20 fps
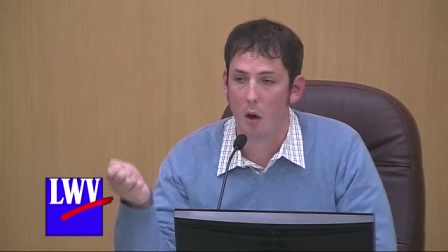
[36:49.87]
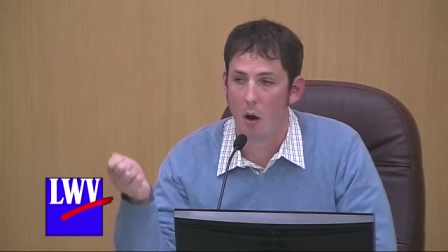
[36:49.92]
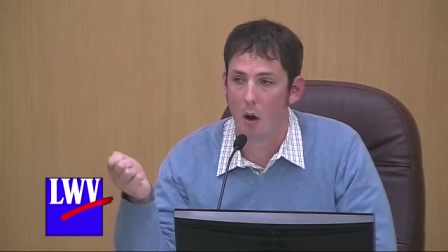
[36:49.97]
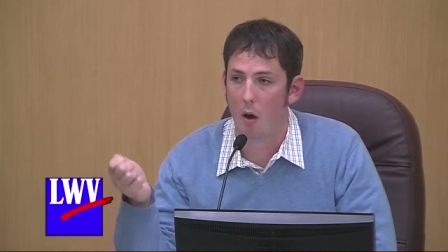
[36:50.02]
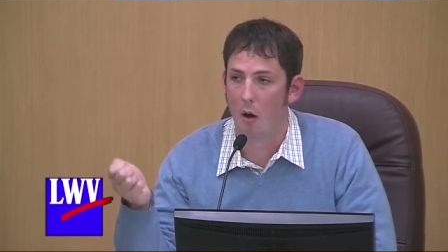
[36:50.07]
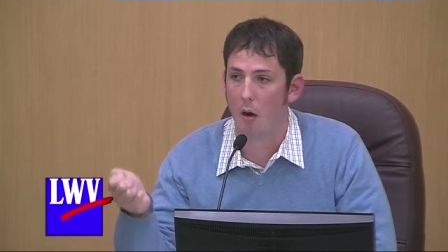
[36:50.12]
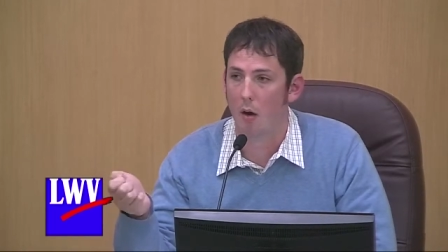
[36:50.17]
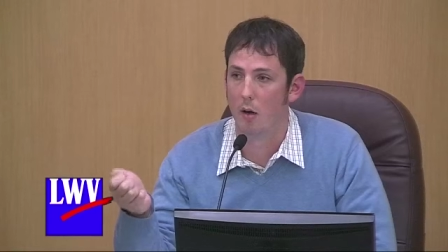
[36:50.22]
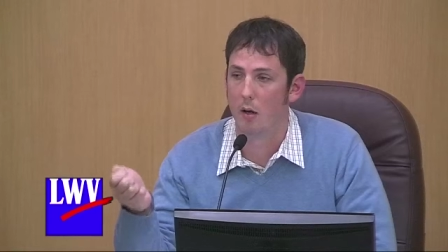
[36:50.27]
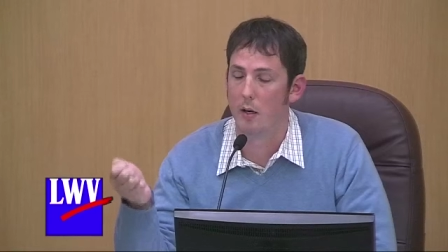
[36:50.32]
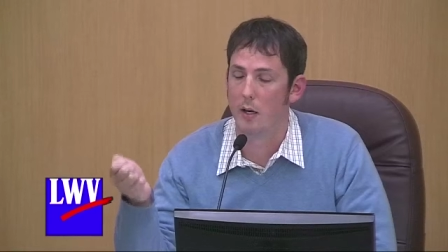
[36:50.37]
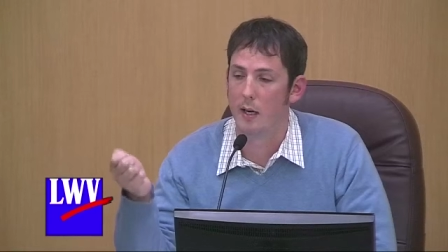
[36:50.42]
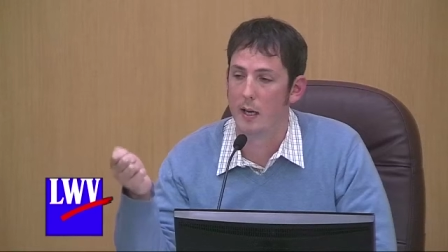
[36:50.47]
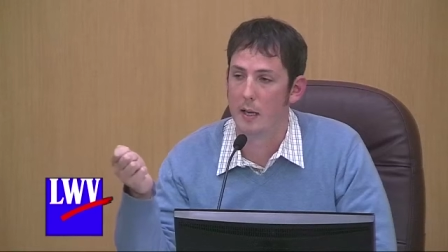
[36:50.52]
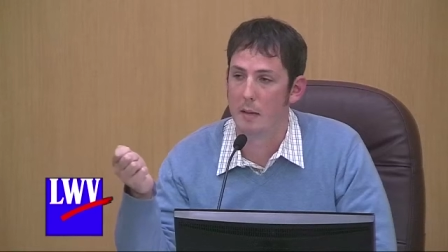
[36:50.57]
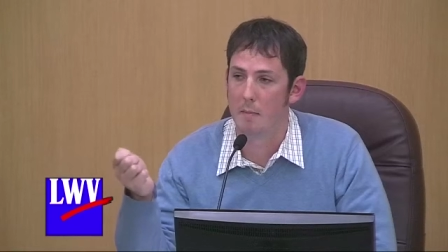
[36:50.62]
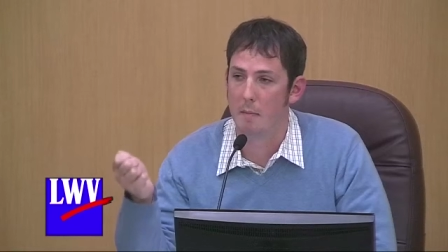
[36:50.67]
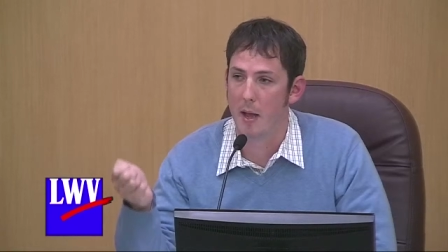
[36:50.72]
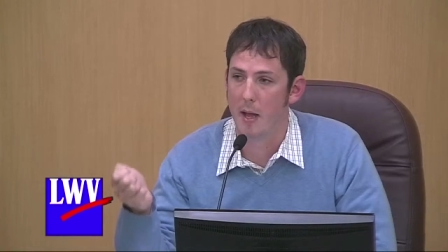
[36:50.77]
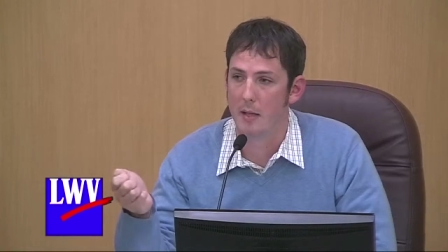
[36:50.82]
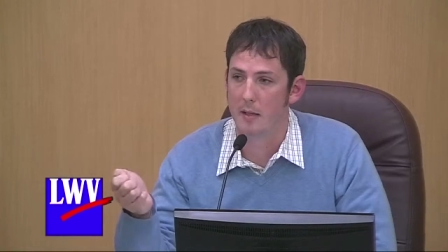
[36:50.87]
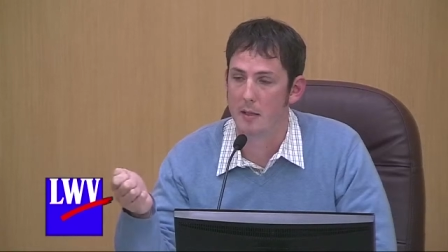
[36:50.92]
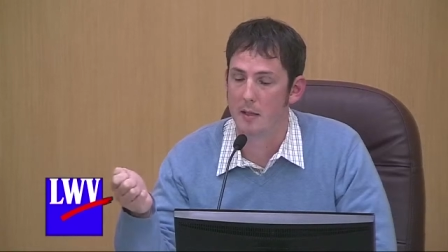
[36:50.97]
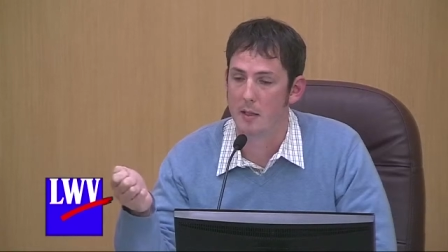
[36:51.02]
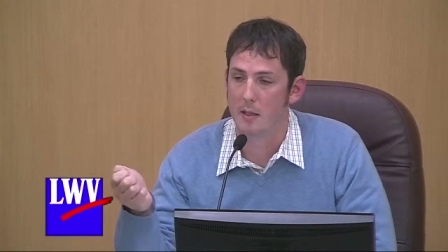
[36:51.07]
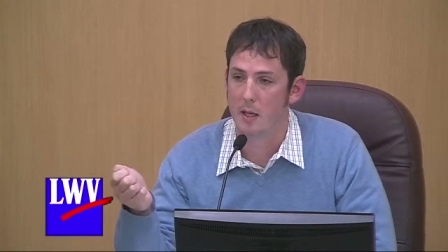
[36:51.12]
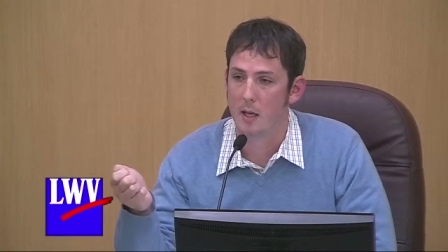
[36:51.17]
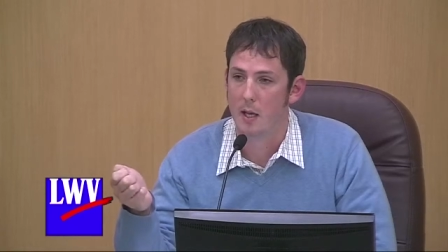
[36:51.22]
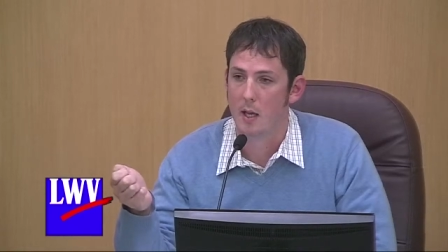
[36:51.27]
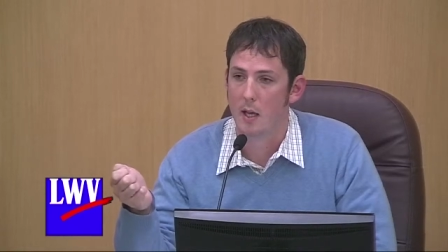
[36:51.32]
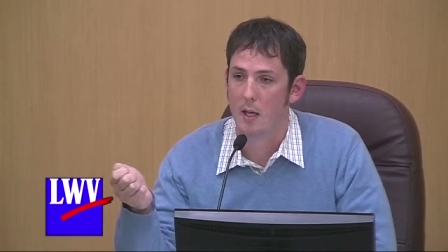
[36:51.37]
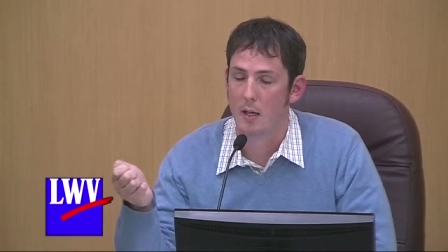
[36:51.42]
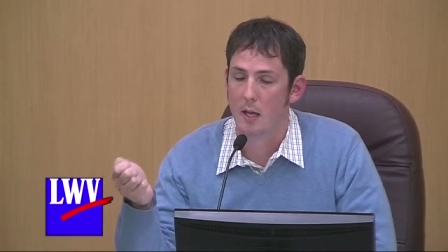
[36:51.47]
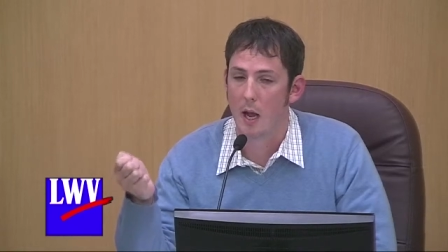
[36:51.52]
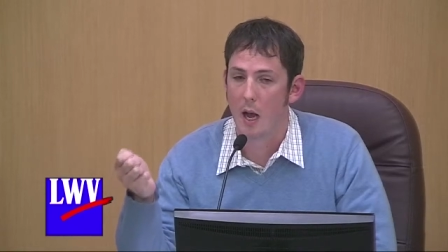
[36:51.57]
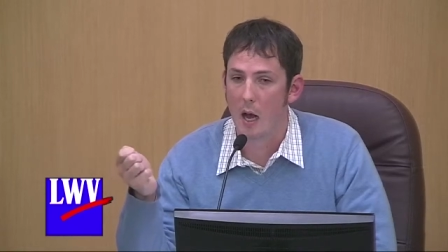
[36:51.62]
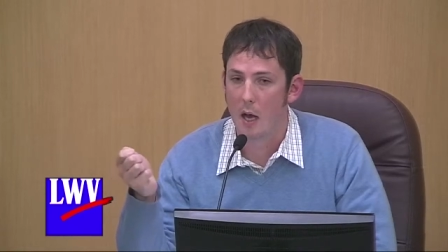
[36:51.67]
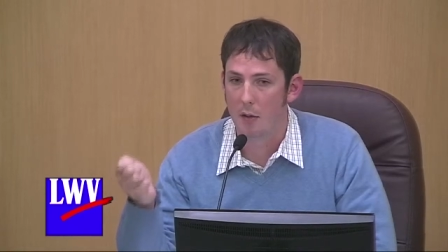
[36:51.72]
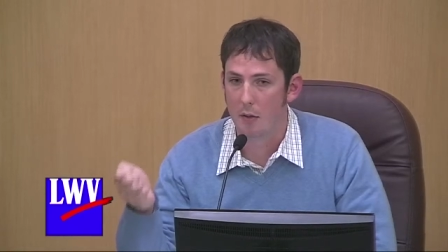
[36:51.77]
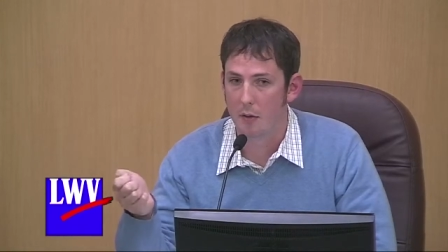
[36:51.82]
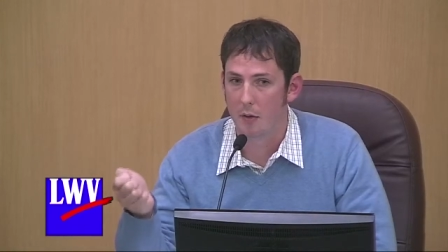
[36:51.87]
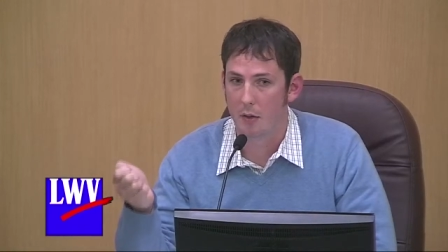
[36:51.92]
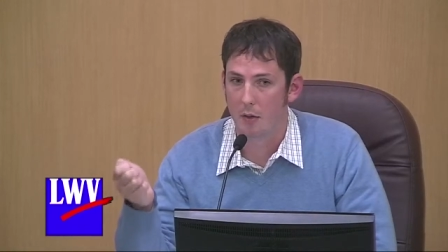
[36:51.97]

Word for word: are immense. The other